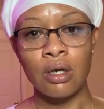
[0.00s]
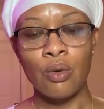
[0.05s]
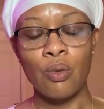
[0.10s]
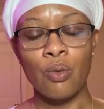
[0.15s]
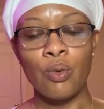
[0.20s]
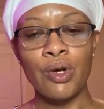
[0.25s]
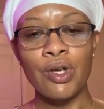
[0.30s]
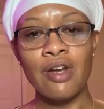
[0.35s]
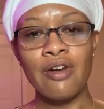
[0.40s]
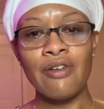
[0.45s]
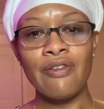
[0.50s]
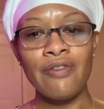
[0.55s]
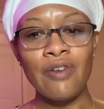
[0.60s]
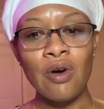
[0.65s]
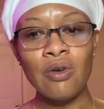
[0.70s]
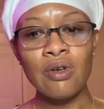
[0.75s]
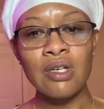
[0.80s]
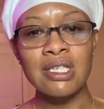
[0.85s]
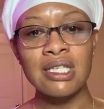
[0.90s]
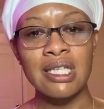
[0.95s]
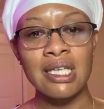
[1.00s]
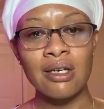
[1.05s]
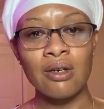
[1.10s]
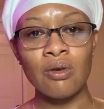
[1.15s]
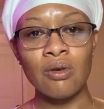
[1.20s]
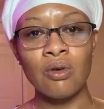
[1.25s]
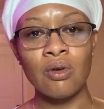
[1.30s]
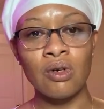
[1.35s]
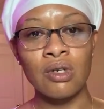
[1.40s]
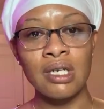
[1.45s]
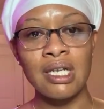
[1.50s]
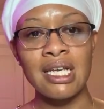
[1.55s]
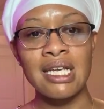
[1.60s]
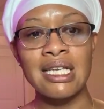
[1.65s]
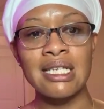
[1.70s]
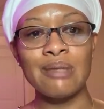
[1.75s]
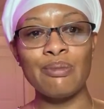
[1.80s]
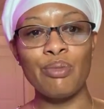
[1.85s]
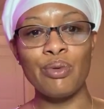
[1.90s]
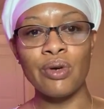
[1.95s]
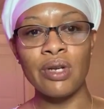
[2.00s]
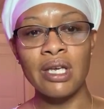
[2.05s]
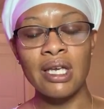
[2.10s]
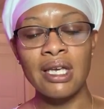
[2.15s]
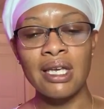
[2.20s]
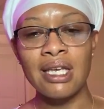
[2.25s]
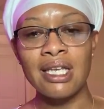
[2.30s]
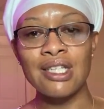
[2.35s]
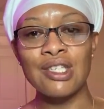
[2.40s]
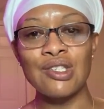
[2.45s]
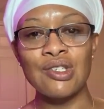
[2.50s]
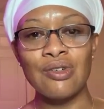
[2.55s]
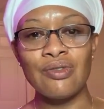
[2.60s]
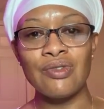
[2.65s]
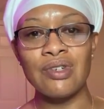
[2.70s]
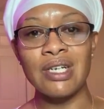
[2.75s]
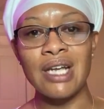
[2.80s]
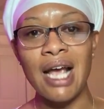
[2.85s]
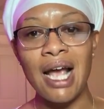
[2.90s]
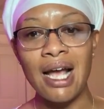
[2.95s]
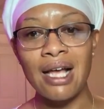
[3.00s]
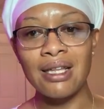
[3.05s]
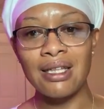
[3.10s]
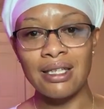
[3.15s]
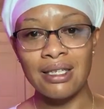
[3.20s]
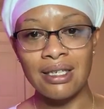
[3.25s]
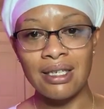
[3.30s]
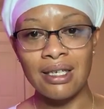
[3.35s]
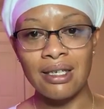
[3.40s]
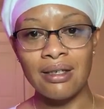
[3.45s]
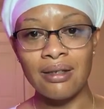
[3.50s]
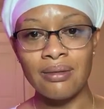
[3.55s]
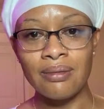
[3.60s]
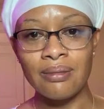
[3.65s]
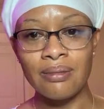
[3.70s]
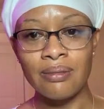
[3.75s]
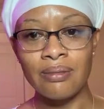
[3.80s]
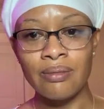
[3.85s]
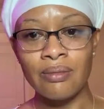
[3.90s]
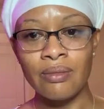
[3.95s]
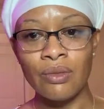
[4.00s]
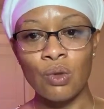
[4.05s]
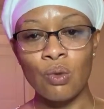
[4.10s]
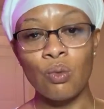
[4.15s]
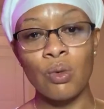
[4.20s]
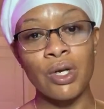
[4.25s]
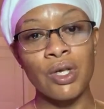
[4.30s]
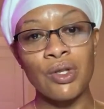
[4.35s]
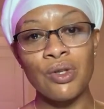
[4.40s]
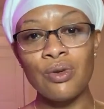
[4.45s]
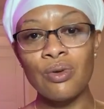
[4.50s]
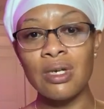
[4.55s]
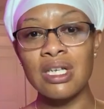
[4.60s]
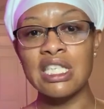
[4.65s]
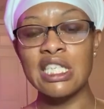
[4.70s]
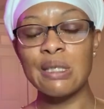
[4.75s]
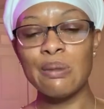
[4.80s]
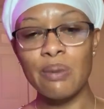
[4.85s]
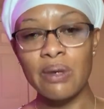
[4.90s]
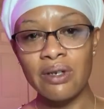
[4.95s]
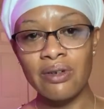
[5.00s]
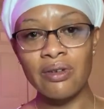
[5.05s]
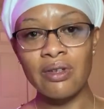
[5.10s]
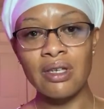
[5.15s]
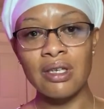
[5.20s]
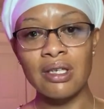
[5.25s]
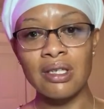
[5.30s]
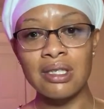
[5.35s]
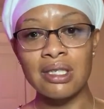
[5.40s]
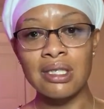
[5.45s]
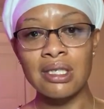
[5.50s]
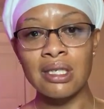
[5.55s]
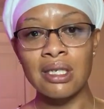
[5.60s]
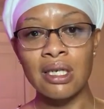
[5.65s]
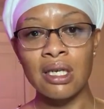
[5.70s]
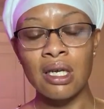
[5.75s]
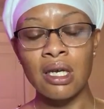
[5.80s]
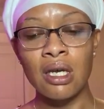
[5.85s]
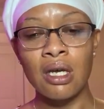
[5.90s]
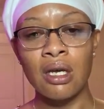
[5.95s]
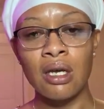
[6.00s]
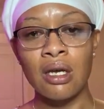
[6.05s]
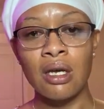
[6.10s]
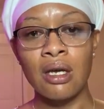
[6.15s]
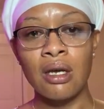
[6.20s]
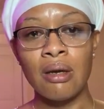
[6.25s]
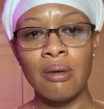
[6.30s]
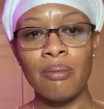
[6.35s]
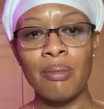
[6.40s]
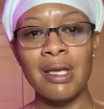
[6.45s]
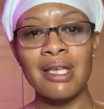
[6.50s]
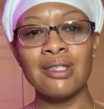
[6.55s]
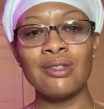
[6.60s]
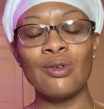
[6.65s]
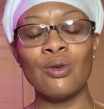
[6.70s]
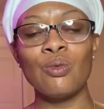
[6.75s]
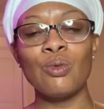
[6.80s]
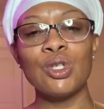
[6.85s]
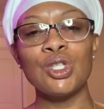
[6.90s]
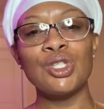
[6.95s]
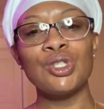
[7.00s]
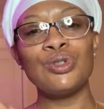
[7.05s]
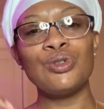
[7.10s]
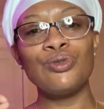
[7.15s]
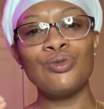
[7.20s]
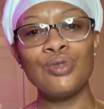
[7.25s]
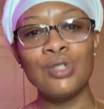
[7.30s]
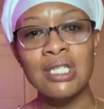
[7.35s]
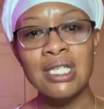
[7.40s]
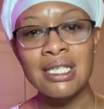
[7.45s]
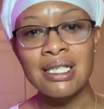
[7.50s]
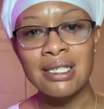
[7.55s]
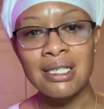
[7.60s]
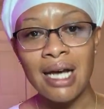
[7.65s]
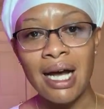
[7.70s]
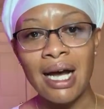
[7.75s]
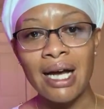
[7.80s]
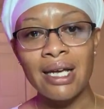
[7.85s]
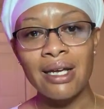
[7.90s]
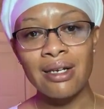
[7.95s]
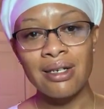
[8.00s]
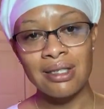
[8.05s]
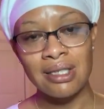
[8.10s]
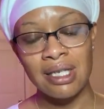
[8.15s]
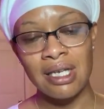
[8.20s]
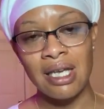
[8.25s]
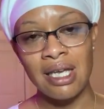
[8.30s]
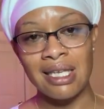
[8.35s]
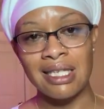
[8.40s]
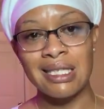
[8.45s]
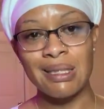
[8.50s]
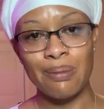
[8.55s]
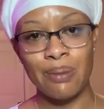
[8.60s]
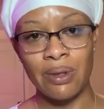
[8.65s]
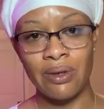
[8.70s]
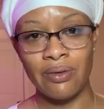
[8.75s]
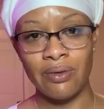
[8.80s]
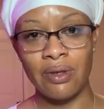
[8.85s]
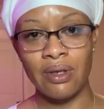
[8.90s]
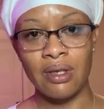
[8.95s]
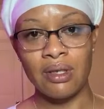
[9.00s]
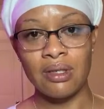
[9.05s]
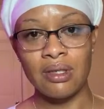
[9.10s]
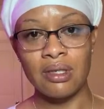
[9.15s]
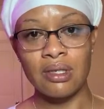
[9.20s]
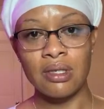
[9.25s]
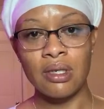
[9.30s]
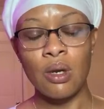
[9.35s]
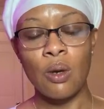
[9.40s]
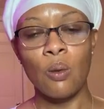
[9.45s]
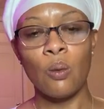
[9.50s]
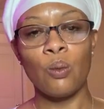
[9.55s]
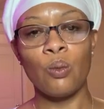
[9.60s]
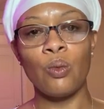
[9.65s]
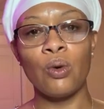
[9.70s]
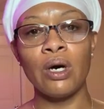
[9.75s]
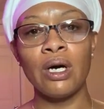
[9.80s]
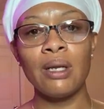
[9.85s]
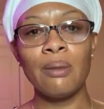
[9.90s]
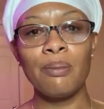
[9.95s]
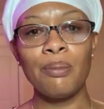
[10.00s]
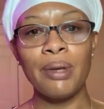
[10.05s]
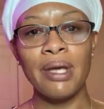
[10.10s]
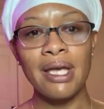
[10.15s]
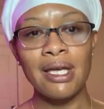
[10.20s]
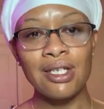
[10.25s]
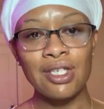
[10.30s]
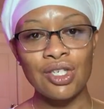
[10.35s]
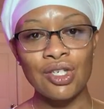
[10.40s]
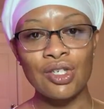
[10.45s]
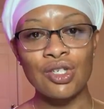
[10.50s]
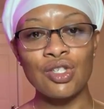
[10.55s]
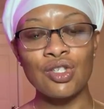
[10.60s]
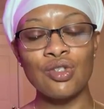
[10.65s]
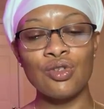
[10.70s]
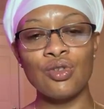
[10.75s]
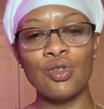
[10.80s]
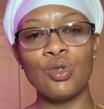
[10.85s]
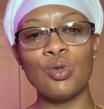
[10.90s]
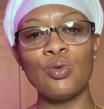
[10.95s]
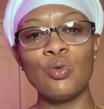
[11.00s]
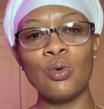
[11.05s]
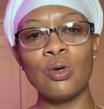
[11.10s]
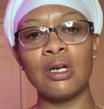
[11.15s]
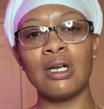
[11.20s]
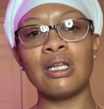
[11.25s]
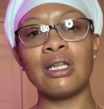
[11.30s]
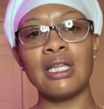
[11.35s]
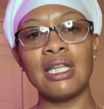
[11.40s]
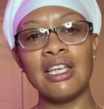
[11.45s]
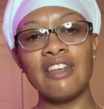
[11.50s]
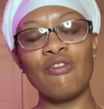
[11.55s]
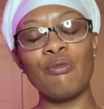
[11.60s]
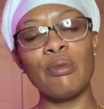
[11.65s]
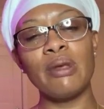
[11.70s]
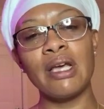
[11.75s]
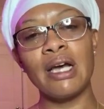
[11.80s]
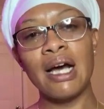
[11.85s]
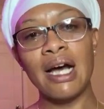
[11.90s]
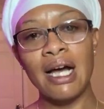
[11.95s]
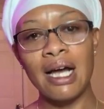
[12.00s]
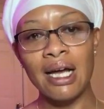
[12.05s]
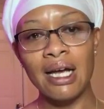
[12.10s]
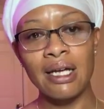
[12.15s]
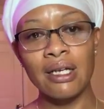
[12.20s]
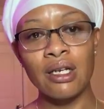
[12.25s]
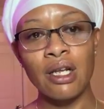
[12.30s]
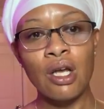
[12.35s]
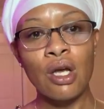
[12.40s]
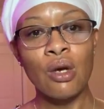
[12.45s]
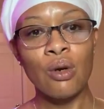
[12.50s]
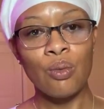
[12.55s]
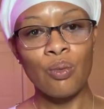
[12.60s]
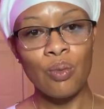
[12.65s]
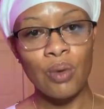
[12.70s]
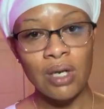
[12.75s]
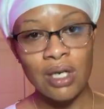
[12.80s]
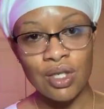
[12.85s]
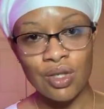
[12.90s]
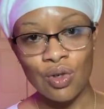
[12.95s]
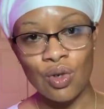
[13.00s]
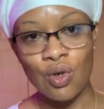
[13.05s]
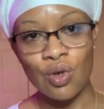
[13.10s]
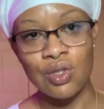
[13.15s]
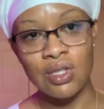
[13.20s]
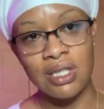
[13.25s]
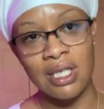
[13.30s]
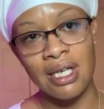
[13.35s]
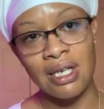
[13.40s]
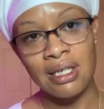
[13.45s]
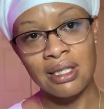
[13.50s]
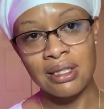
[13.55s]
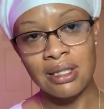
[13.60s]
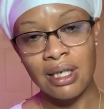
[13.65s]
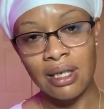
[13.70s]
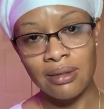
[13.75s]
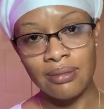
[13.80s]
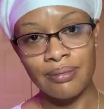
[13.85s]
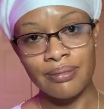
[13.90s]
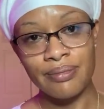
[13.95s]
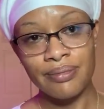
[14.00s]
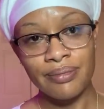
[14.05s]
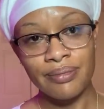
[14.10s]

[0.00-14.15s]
What you're focusing on is bringing into reality what you experience based on what you desire to experience. What pictures do you want to leave behind when it's all said and done?